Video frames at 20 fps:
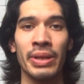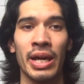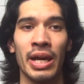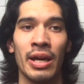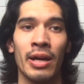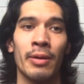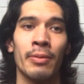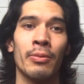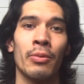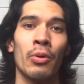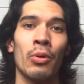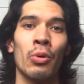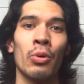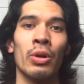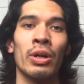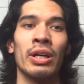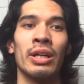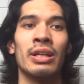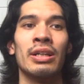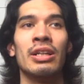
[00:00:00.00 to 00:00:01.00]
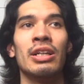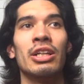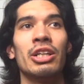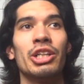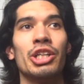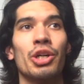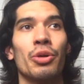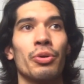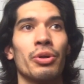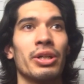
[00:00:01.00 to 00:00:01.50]
them, or,
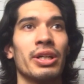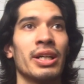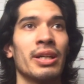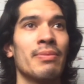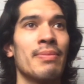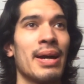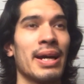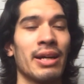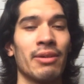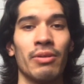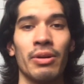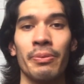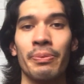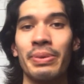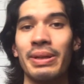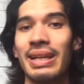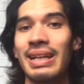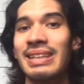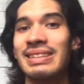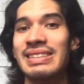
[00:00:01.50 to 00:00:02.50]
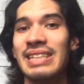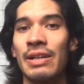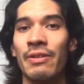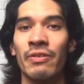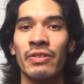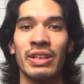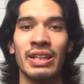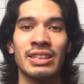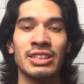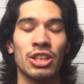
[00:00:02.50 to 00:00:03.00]
we're going to come back in one piece.
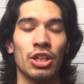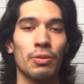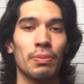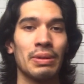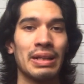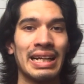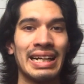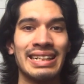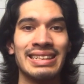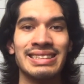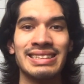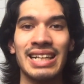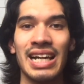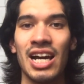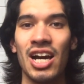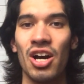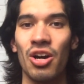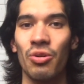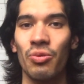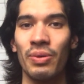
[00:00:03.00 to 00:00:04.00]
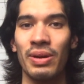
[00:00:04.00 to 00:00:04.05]
Everything's all planned out.